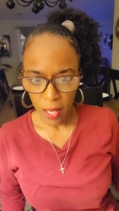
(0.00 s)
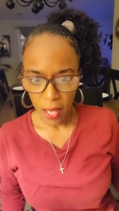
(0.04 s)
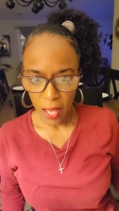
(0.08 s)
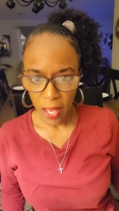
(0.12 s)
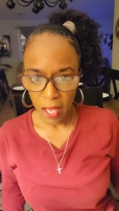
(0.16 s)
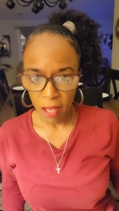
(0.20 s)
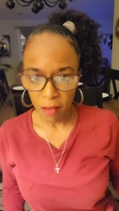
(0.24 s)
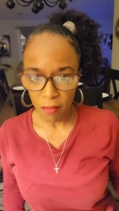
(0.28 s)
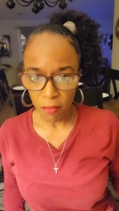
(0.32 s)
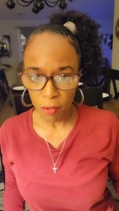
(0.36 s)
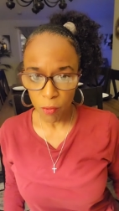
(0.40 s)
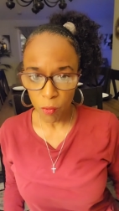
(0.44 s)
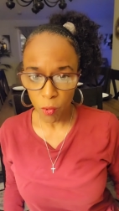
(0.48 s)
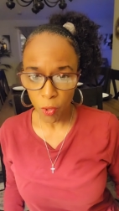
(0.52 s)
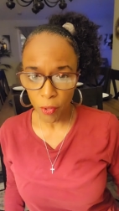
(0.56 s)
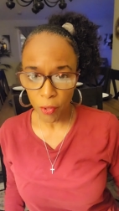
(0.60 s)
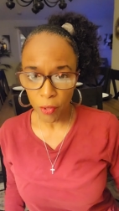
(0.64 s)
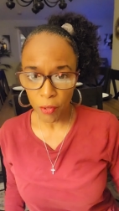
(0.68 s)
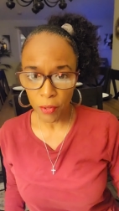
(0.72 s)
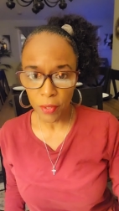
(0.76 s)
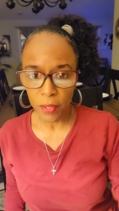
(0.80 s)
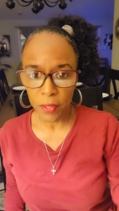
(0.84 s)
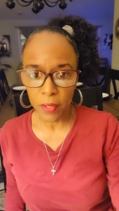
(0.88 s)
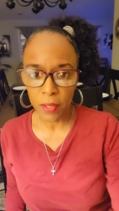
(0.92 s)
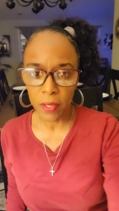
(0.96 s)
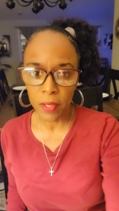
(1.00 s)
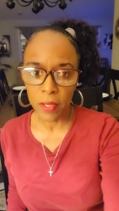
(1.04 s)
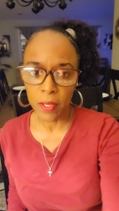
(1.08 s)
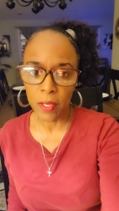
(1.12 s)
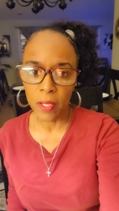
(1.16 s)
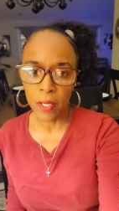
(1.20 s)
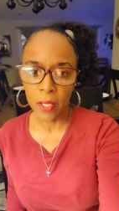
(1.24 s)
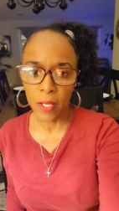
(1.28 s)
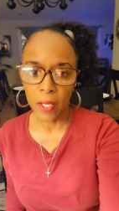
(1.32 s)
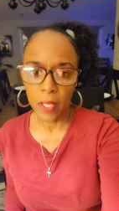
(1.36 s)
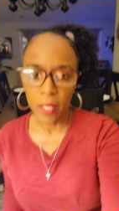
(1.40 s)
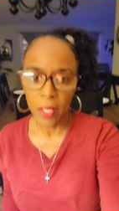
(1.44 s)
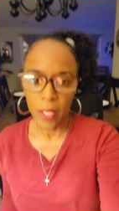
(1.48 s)
have a word,
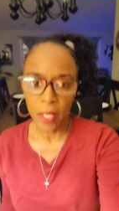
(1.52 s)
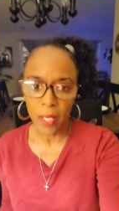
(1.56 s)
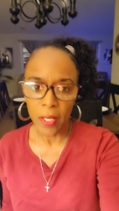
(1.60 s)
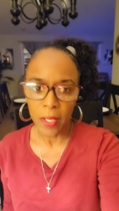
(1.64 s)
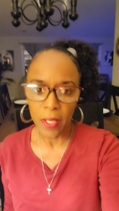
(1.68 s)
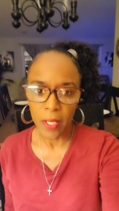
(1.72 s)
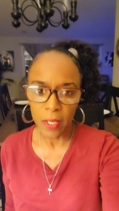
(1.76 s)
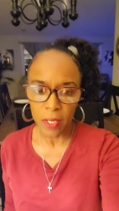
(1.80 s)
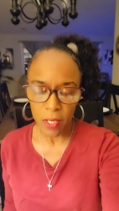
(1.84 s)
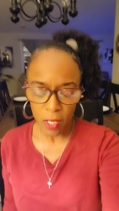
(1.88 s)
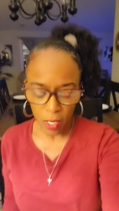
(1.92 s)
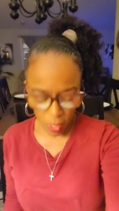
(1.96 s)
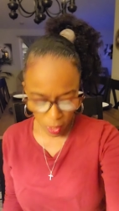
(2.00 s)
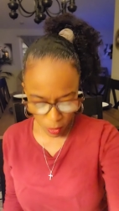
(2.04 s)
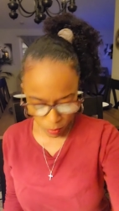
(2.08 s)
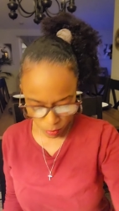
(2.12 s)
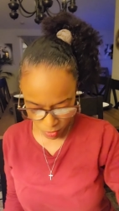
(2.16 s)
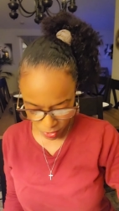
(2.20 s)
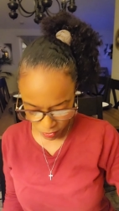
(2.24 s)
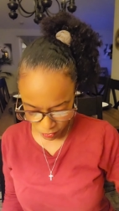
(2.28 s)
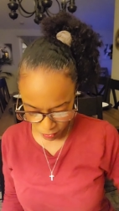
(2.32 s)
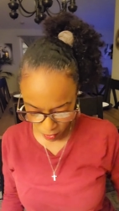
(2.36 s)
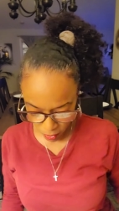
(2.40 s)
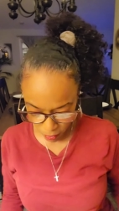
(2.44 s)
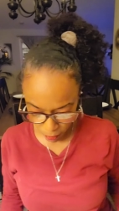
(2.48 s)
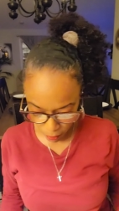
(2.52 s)
and it comes from